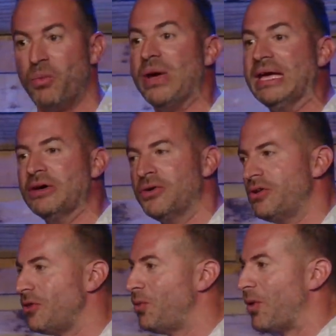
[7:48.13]

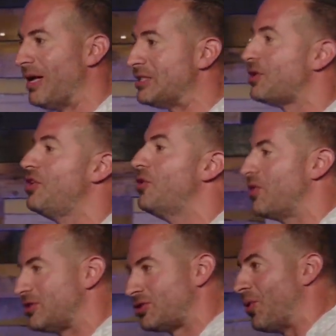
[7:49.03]
Wield the word. That's what you do with
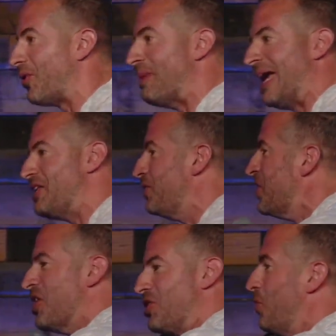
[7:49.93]
a sword, man. You,
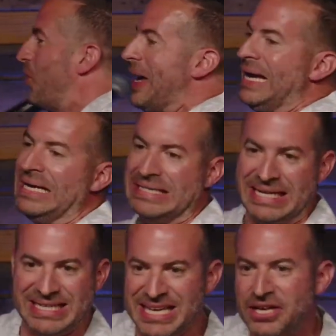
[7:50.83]
you wield
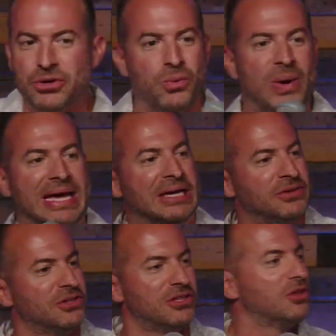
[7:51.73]
it. You
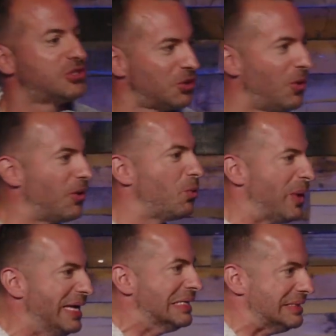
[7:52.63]
wield the sword.
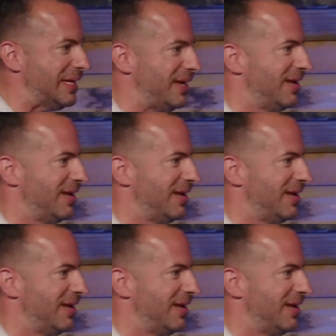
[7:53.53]
Wield it.